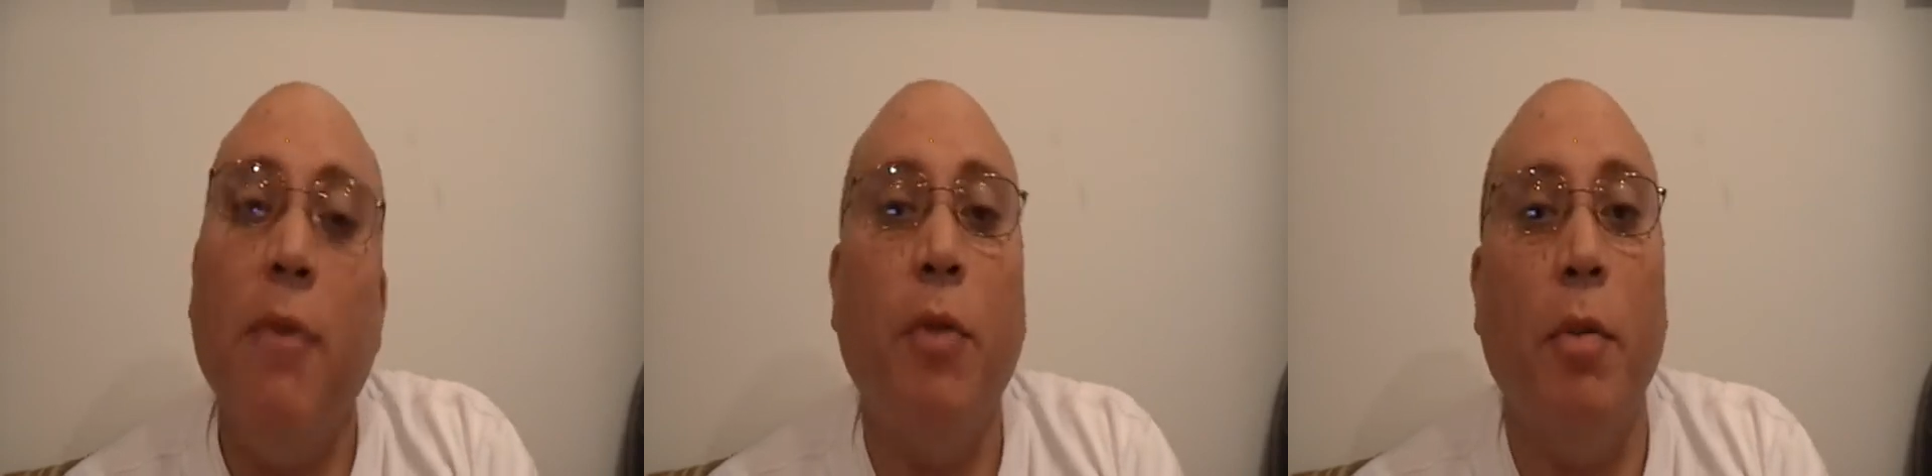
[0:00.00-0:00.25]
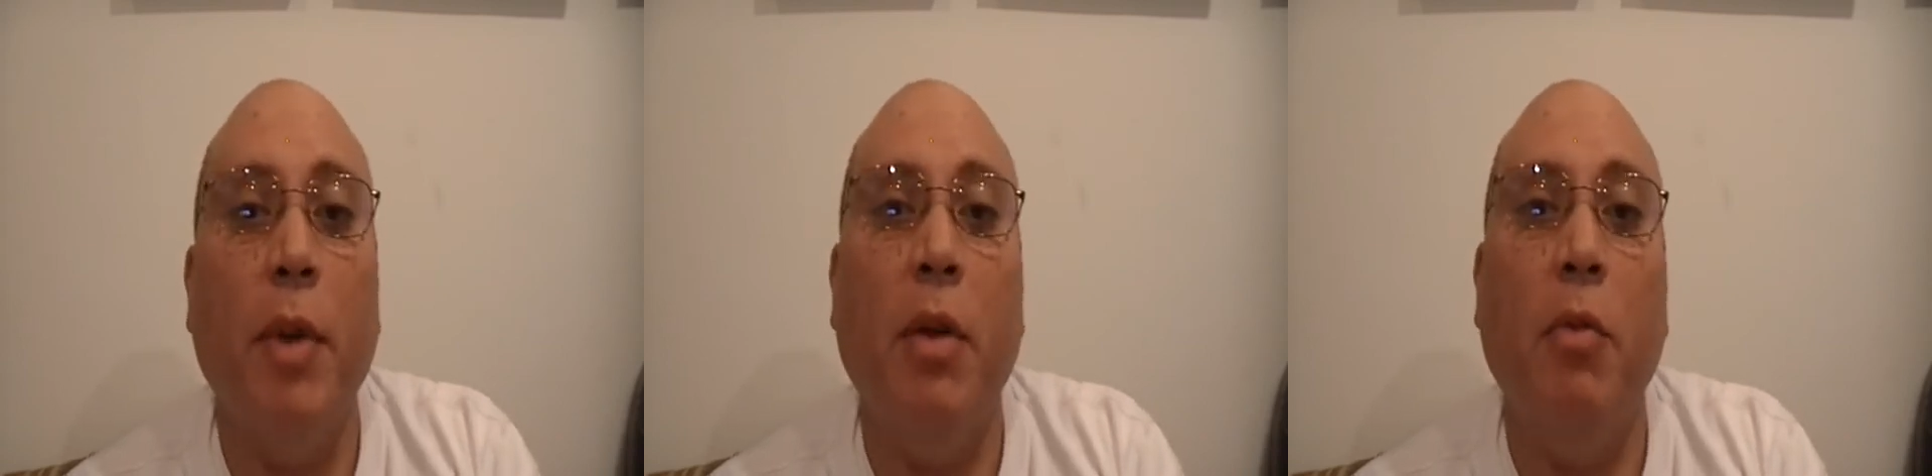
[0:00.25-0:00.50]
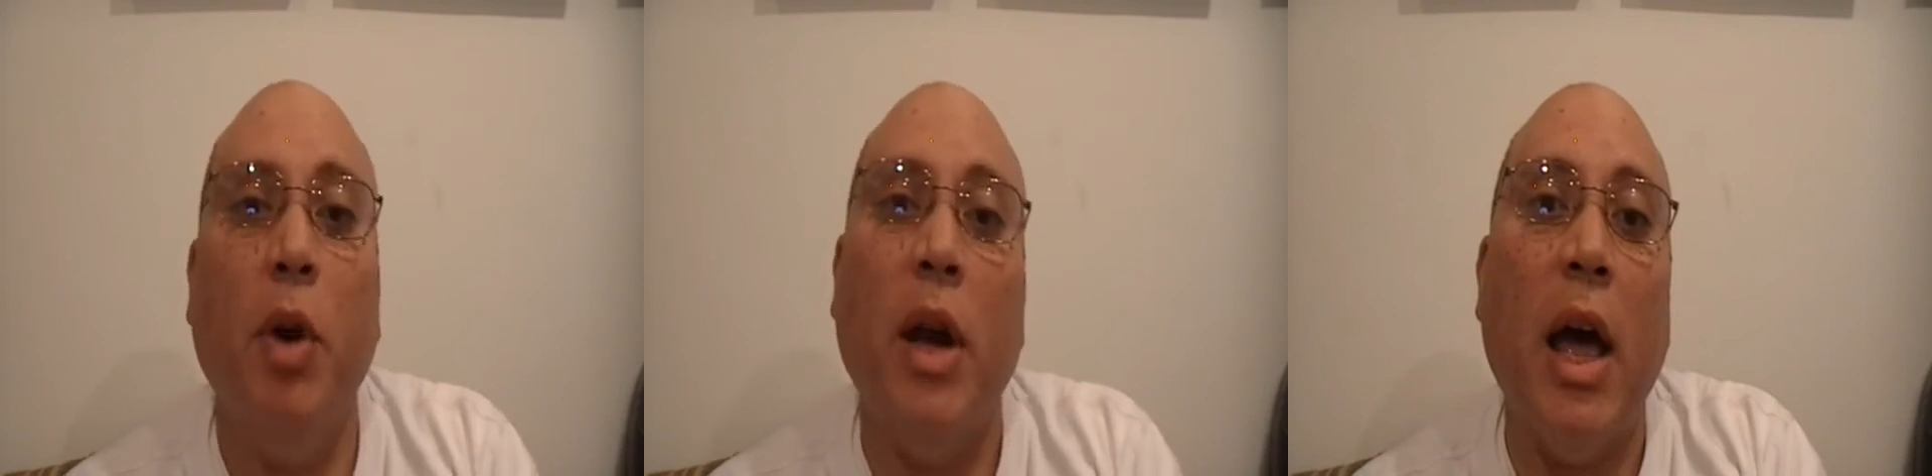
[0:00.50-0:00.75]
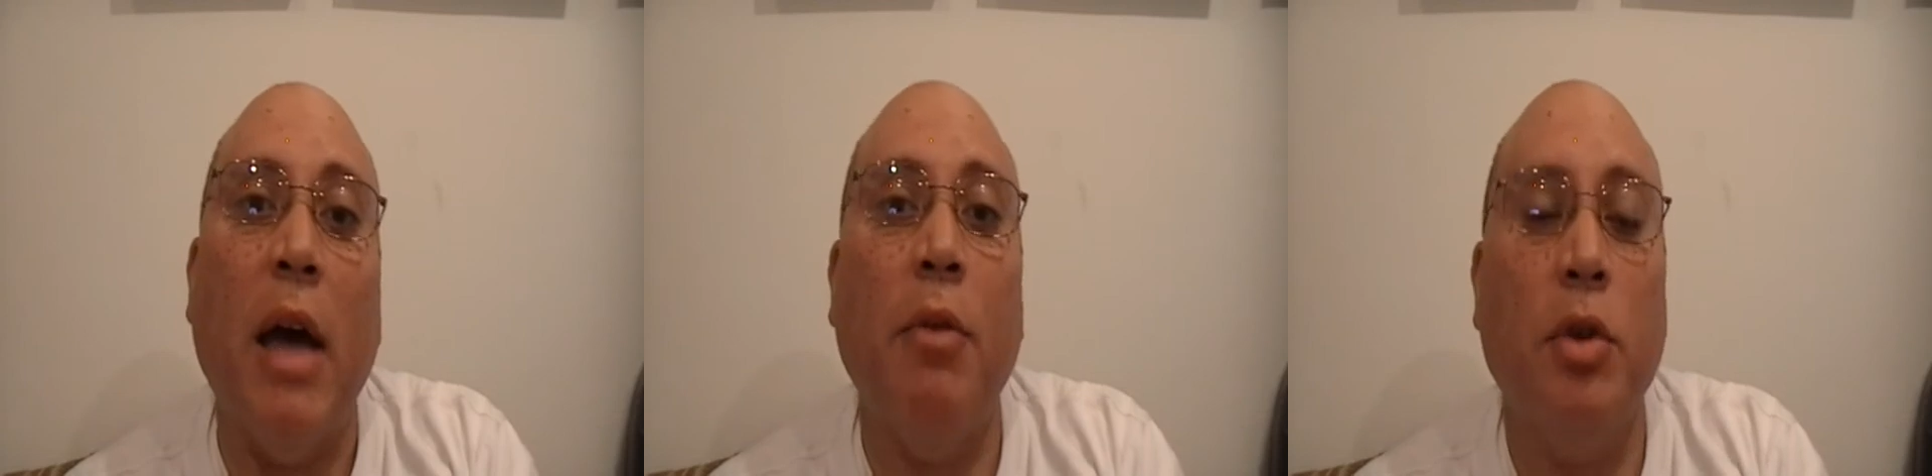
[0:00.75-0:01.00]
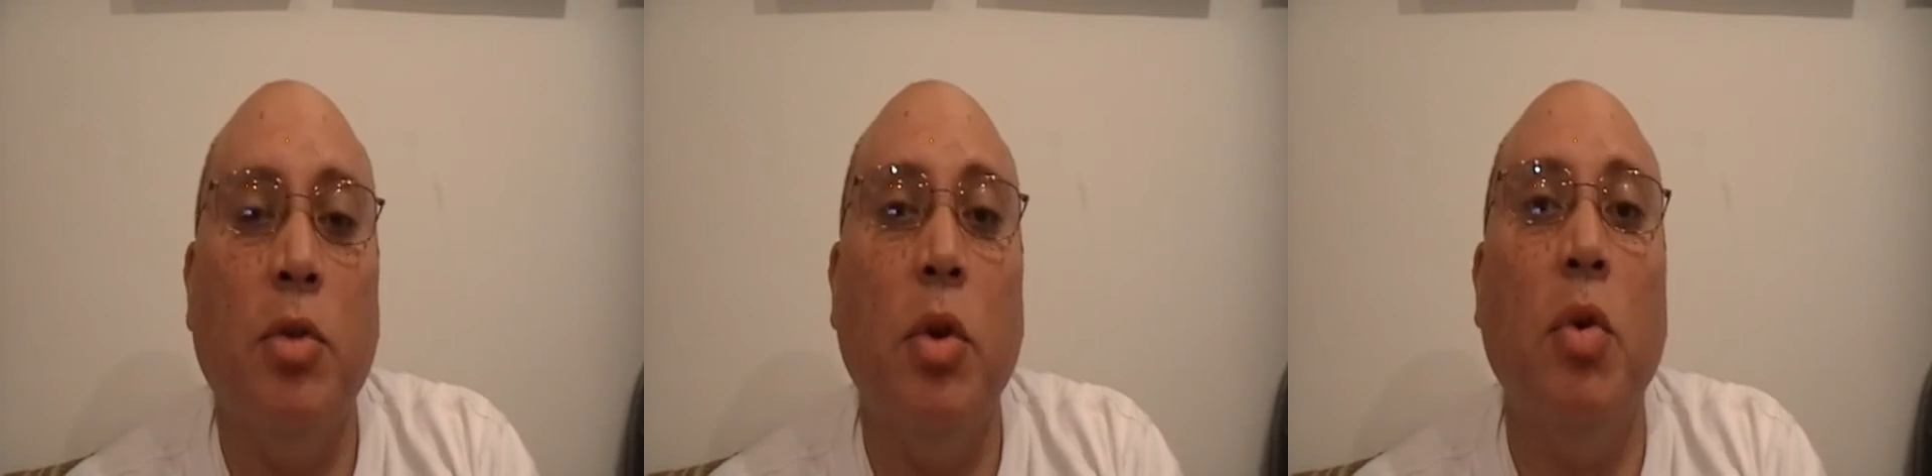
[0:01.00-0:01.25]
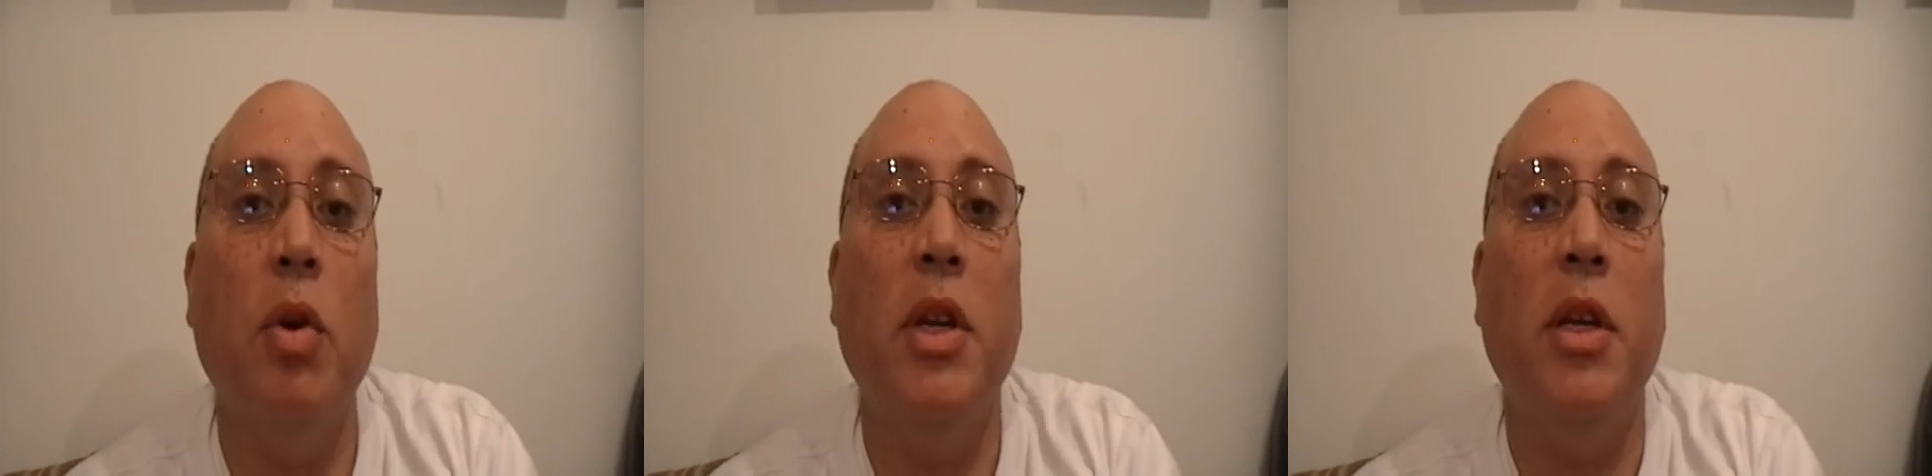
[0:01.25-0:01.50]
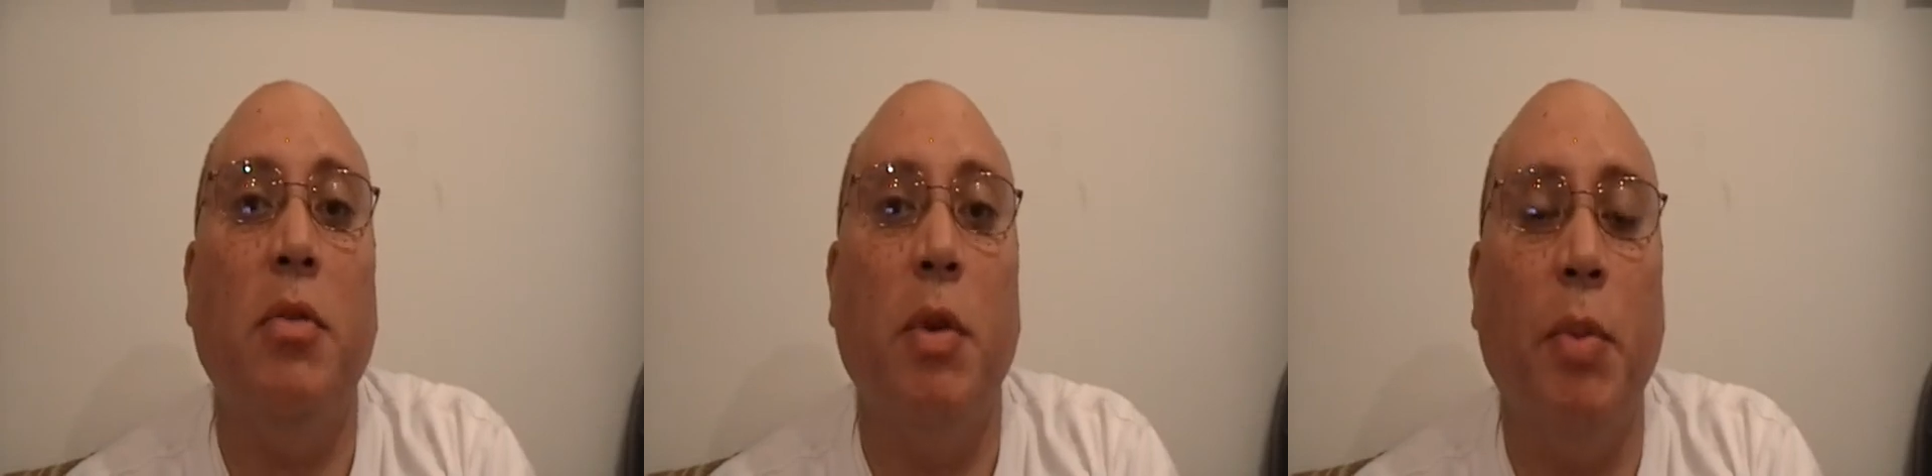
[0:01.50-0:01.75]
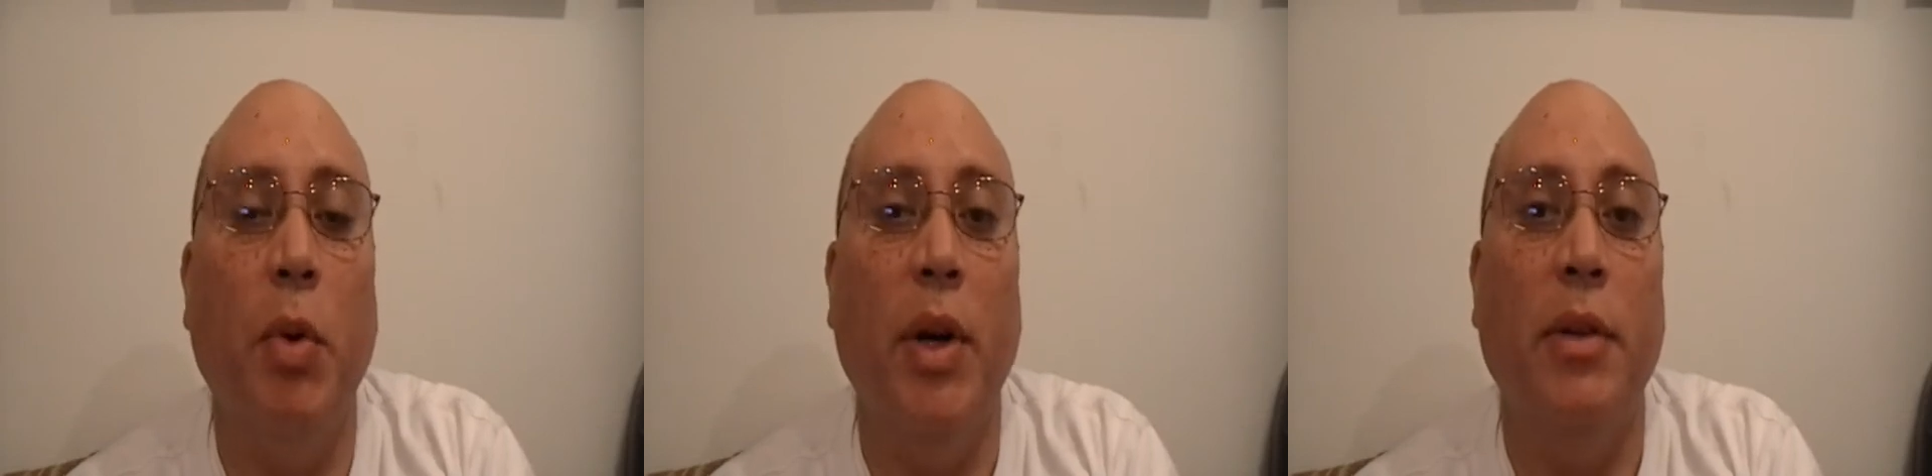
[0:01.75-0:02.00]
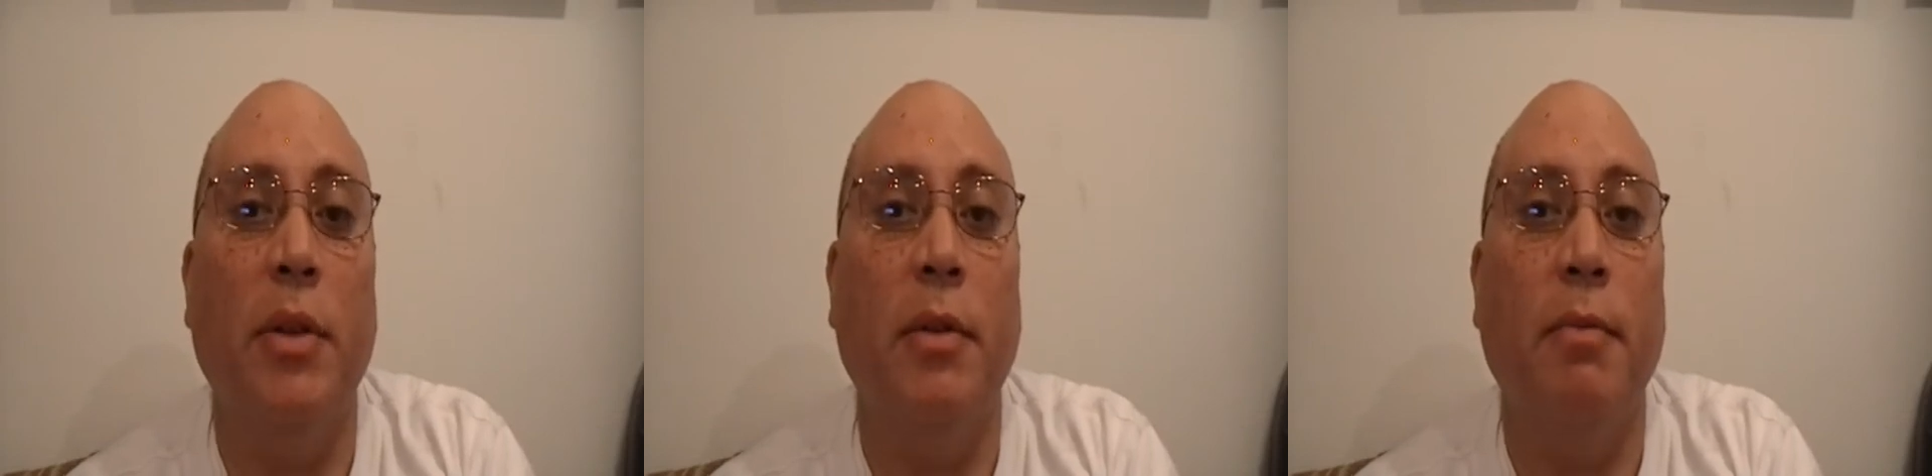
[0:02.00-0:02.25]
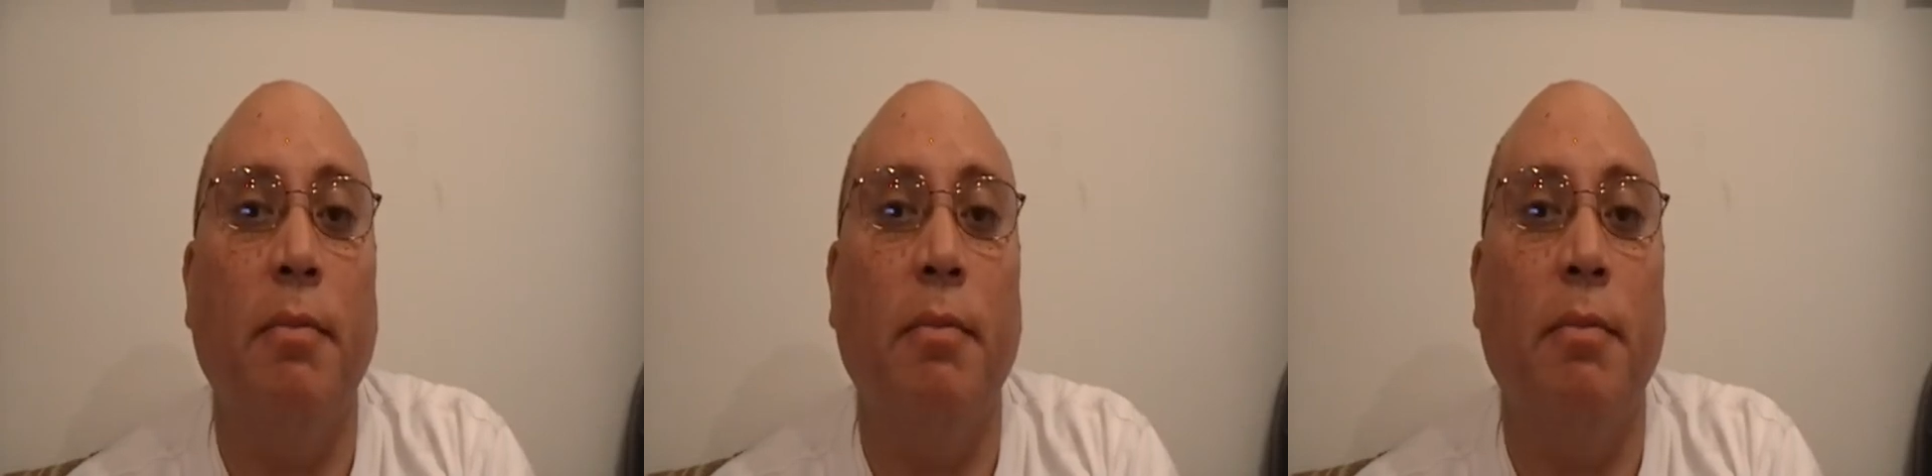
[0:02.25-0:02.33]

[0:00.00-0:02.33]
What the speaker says: for me when I was doing these reports.